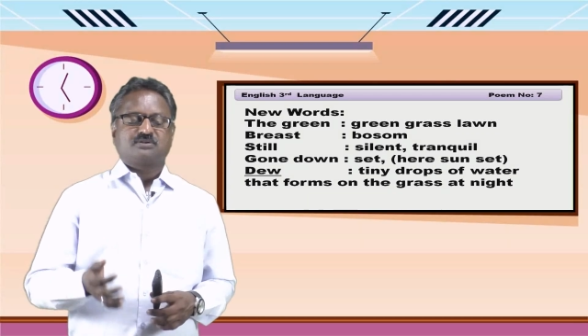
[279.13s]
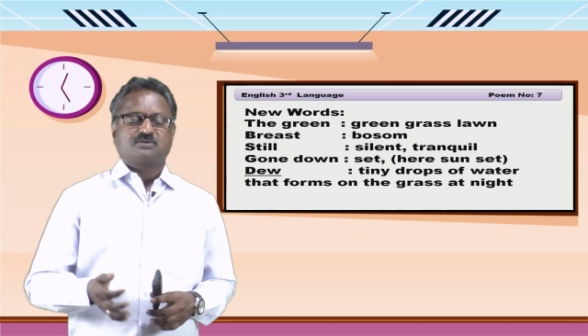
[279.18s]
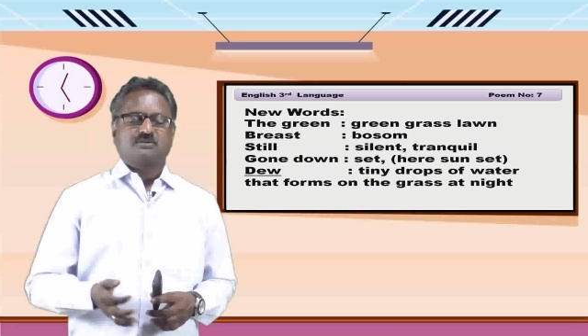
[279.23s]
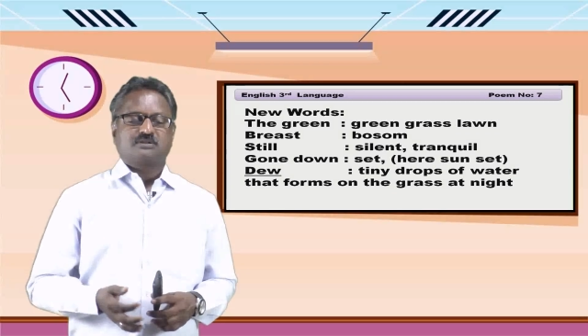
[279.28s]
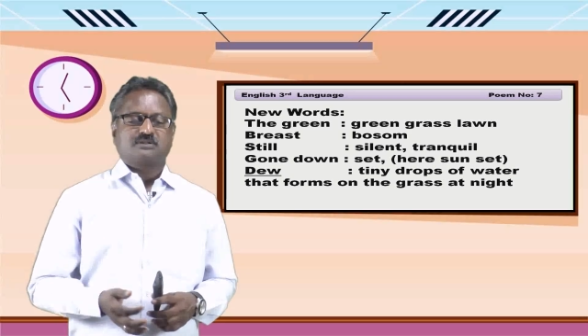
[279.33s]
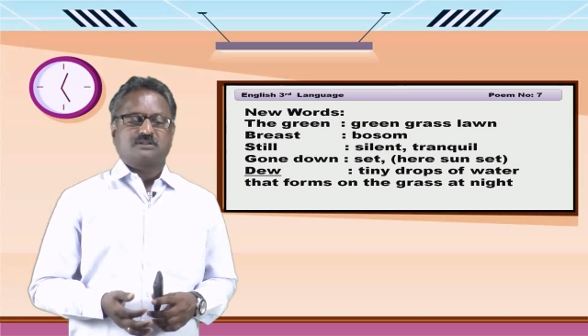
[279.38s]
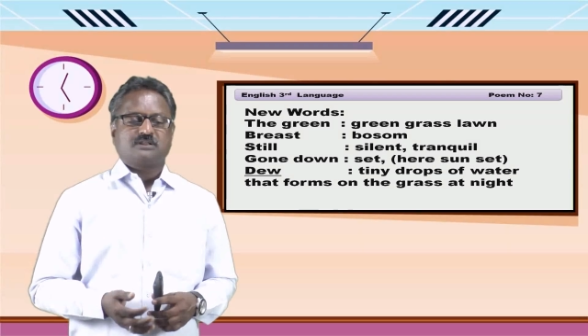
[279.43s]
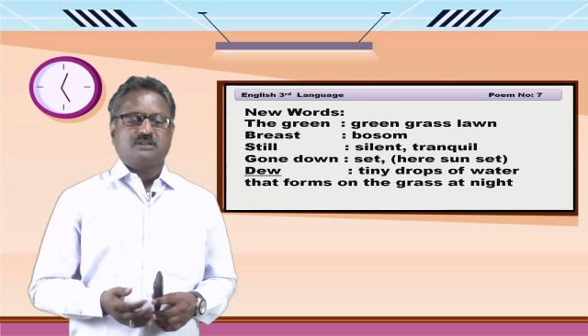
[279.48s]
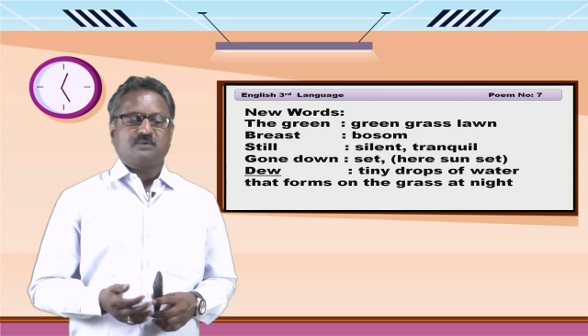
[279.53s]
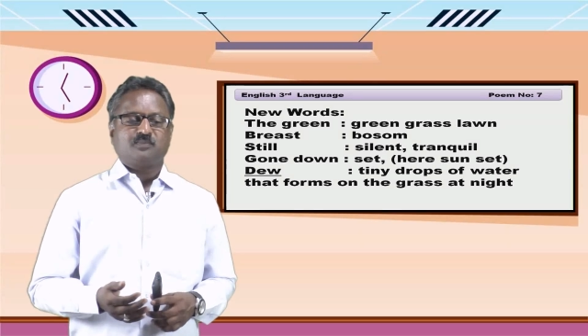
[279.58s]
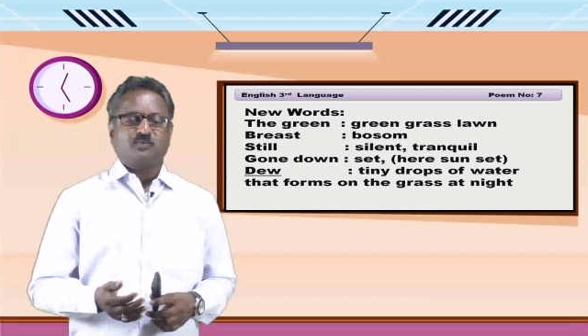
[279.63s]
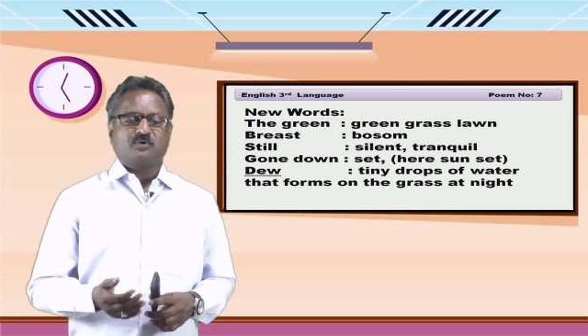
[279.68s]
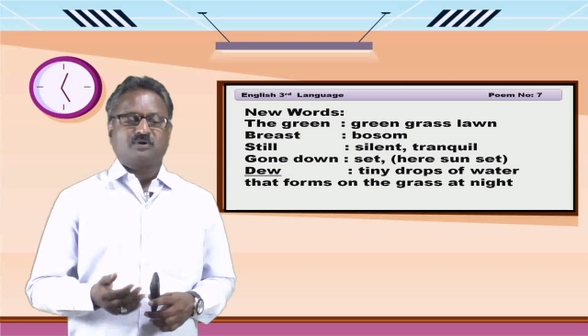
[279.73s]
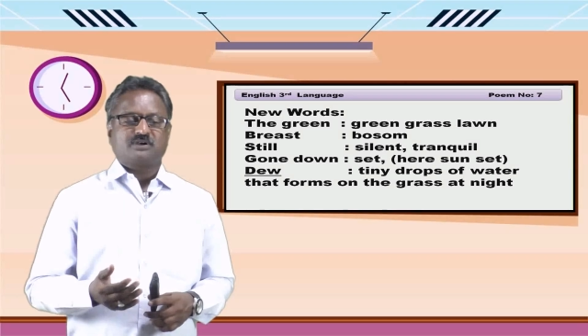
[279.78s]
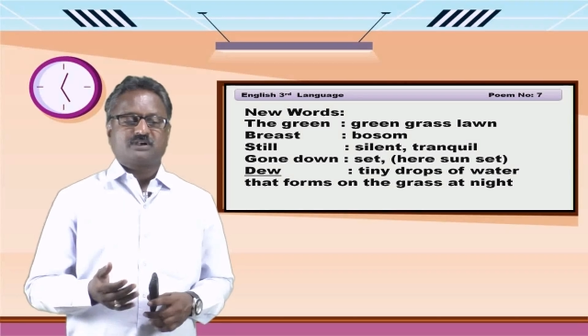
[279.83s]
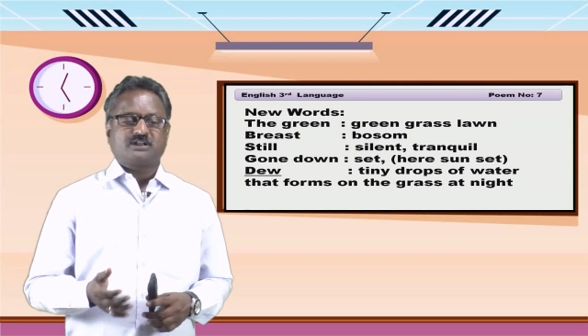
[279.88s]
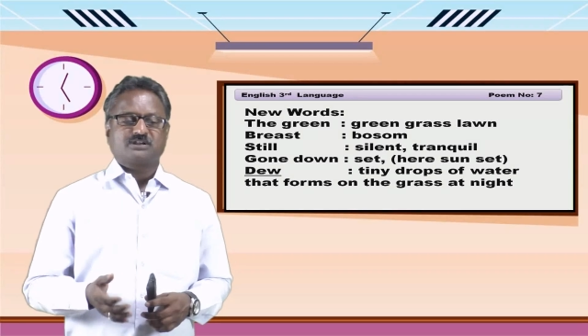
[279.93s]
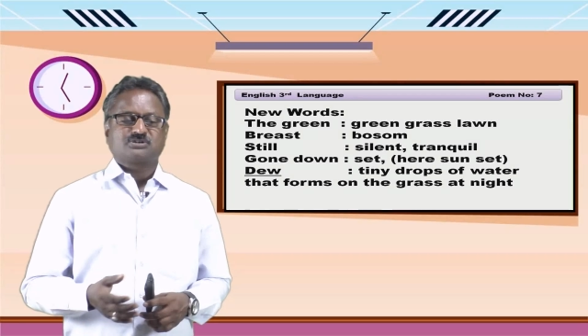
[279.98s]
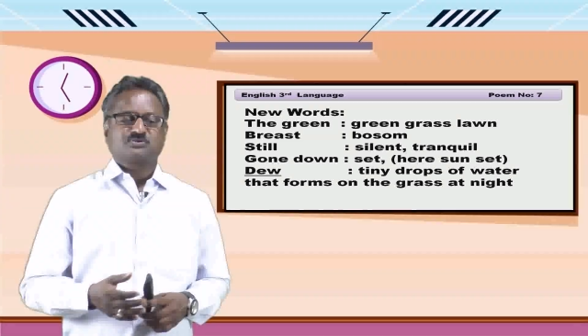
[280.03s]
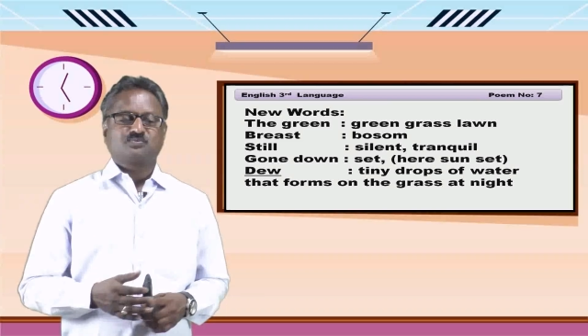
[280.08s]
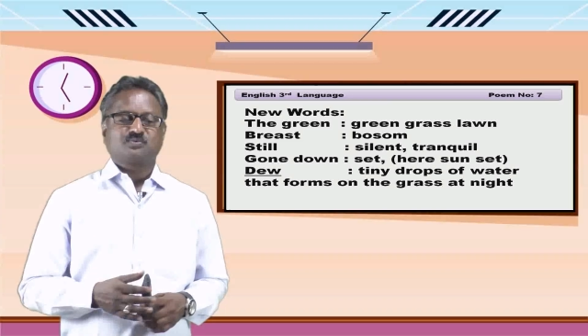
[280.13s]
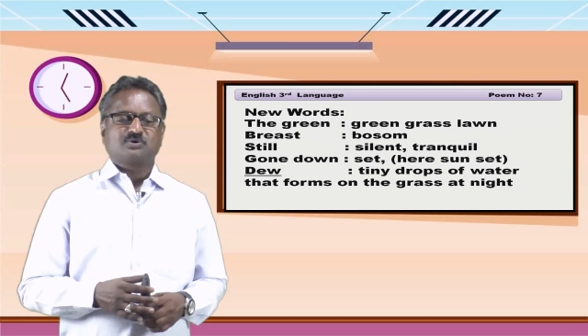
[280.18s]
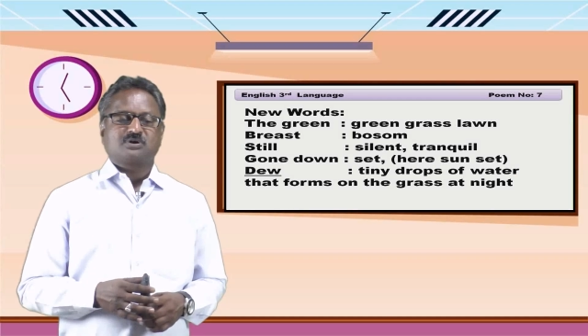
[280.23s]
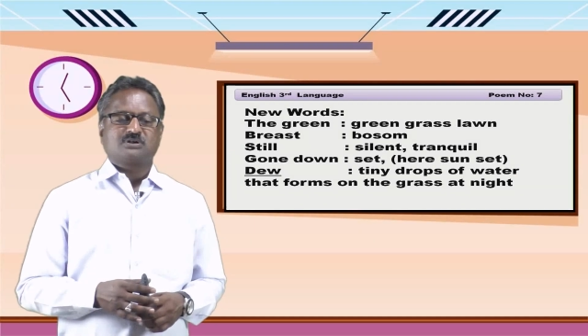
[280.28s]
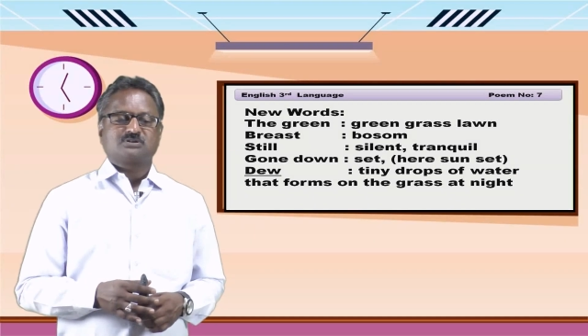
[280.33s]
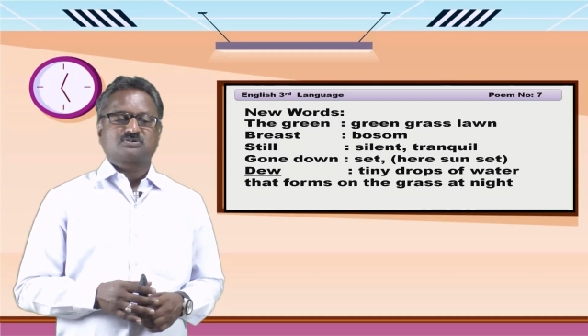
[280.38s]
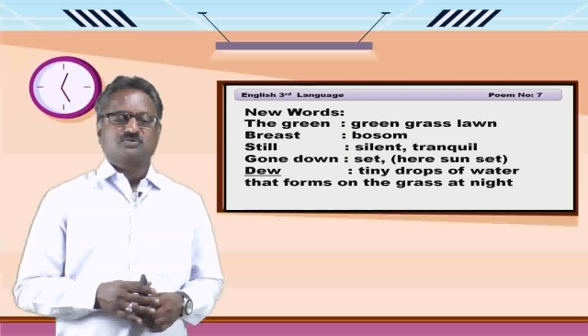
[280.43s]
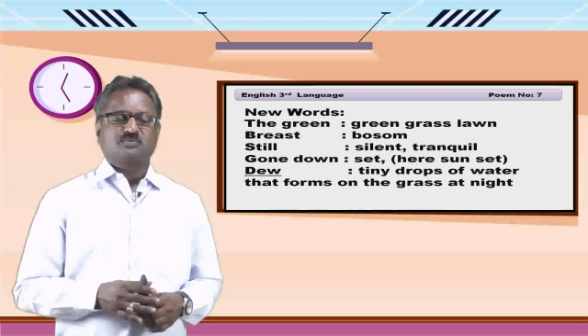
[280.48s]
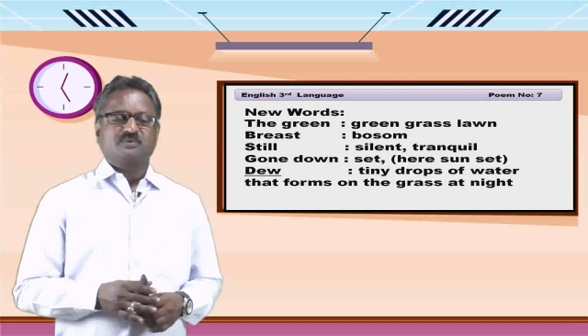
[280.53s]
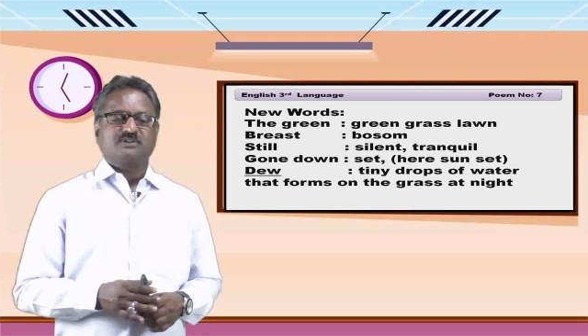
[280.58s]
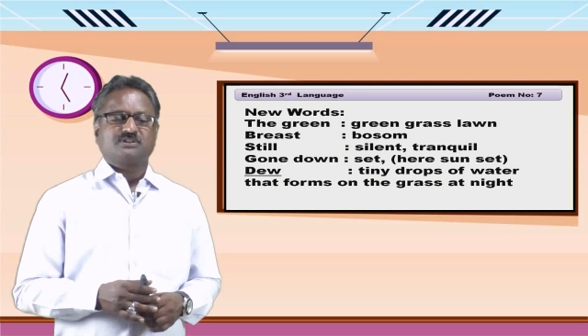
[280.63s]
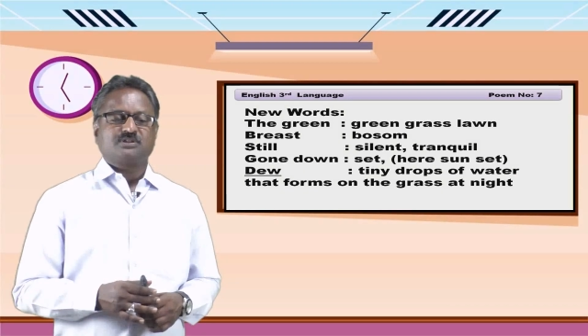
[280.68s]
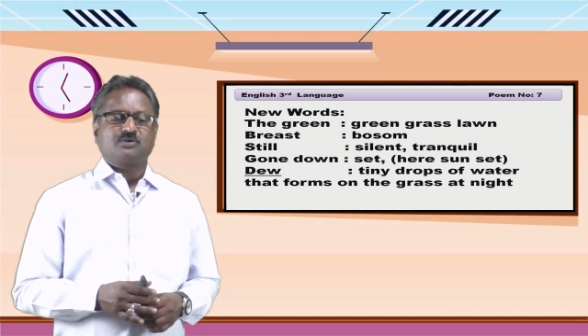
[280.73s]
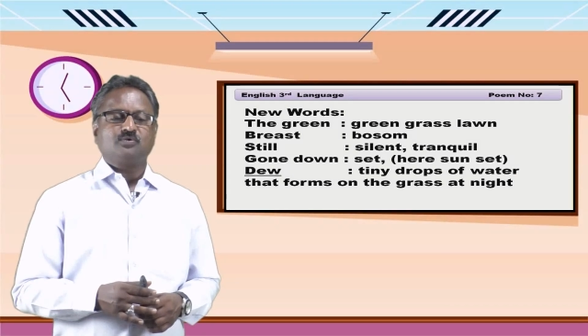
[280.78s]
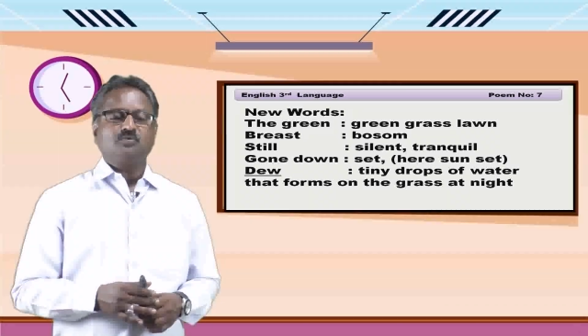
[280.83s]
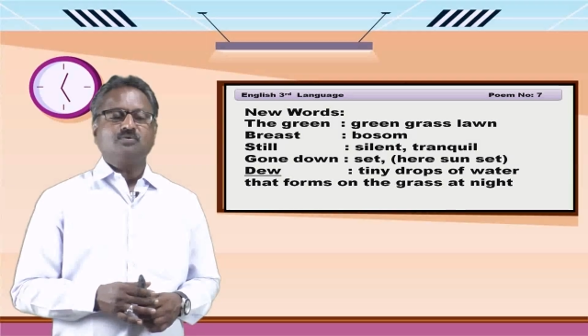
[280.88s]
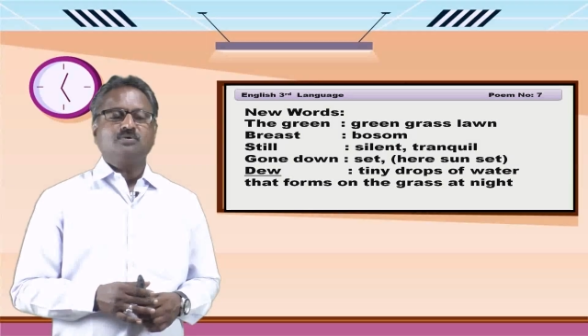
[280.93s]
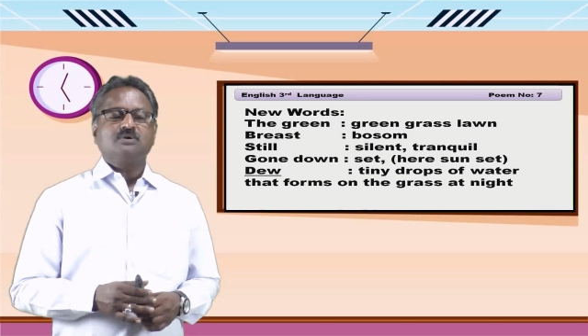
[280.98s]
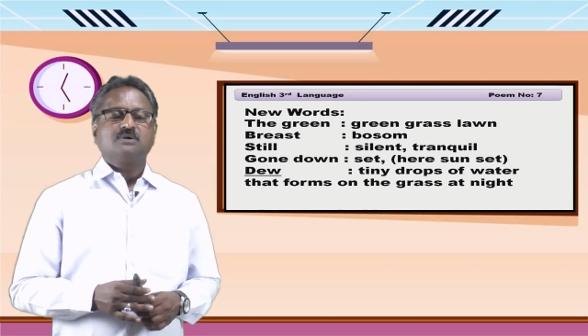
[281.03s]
keep your textbook also with you